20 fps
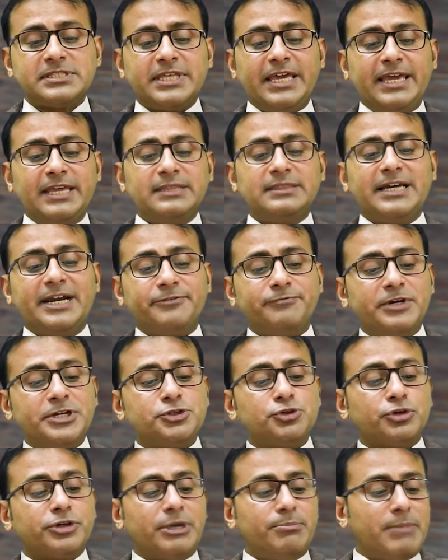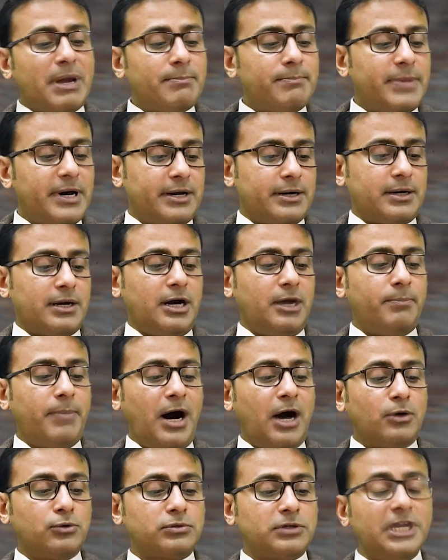thing that we should remember
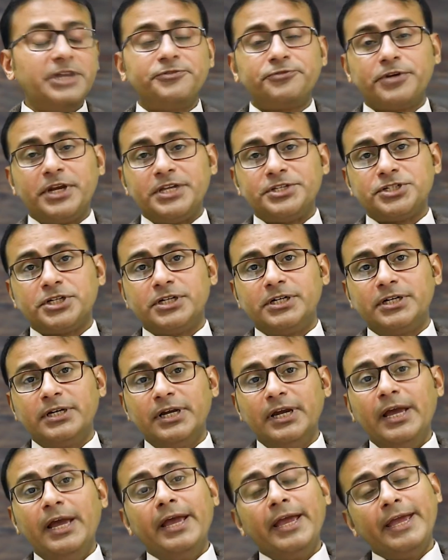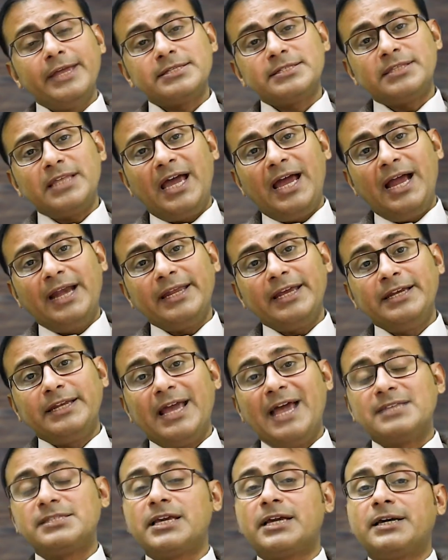about literature is that it
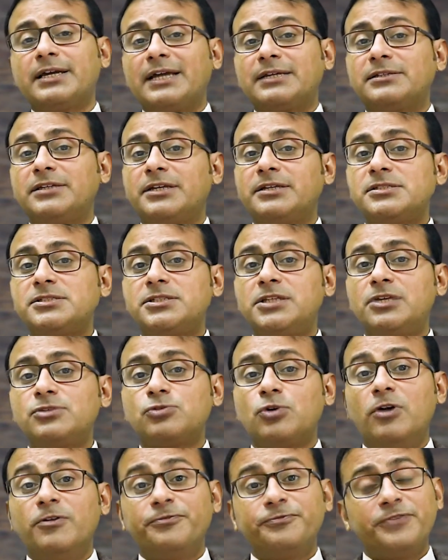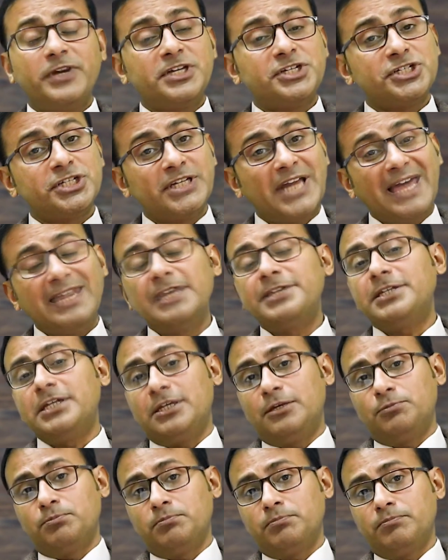has a characteristics of
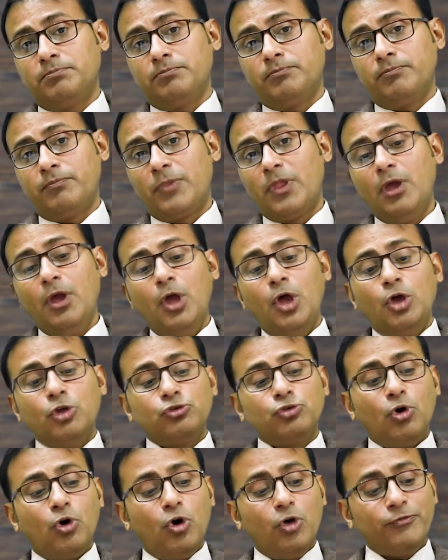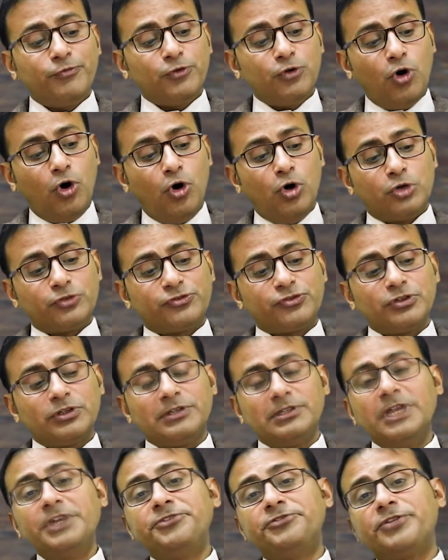fictionality. So of course,
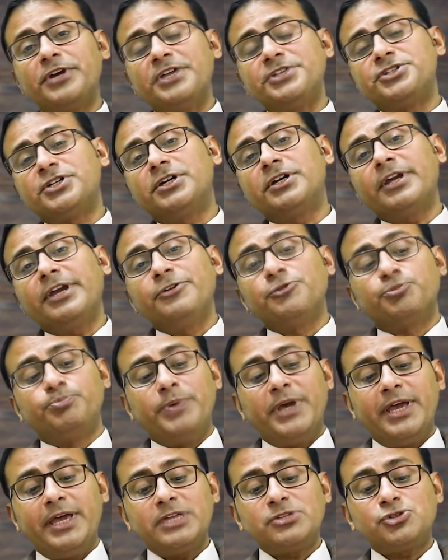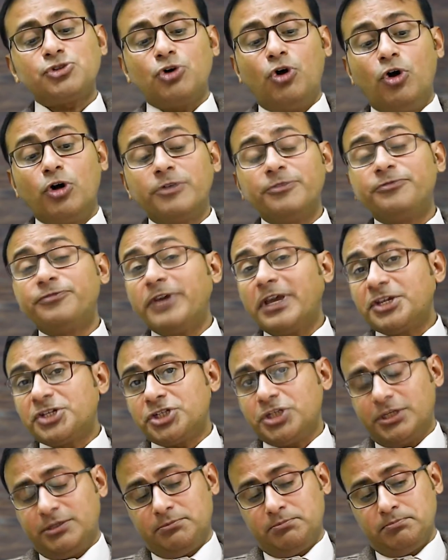literature is based on
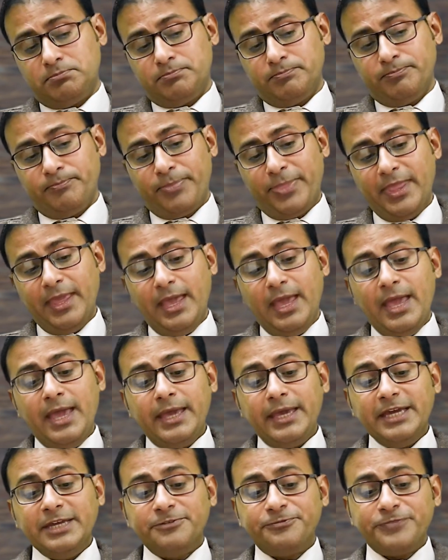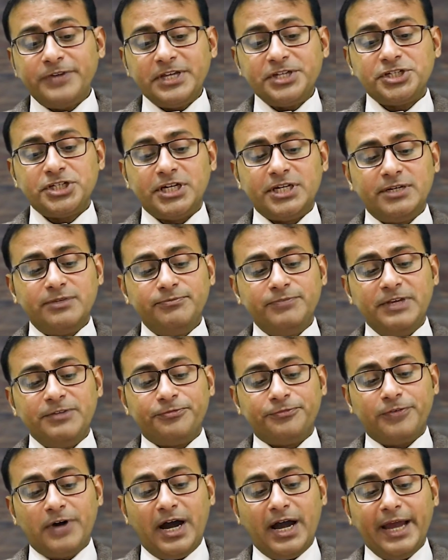fiction. In fiction, we
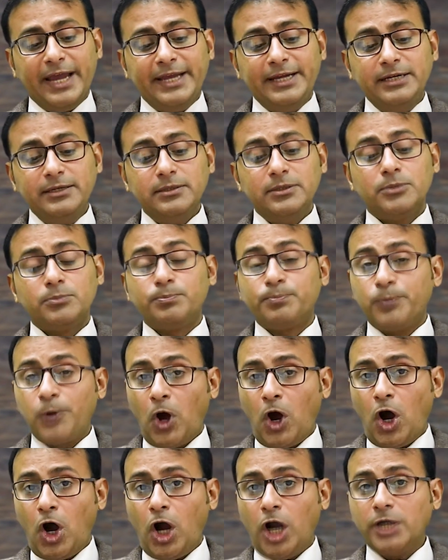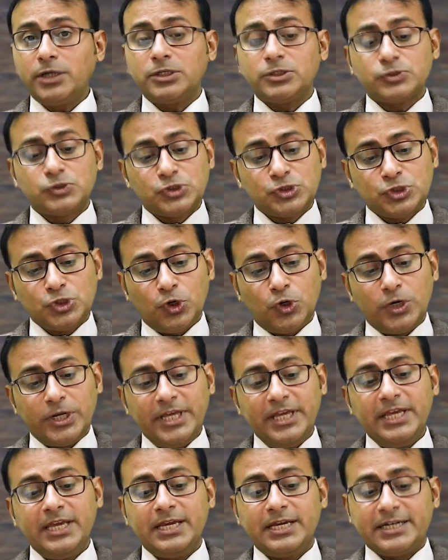find plot,
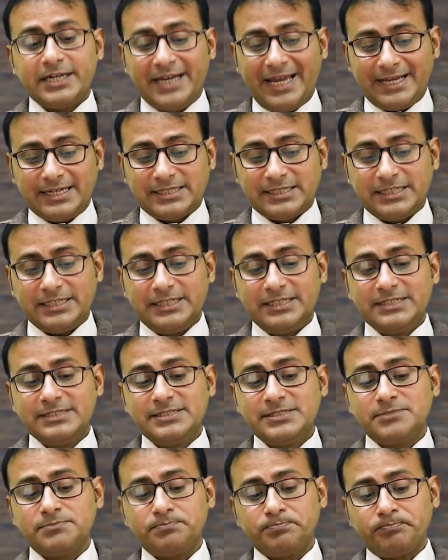story, characters,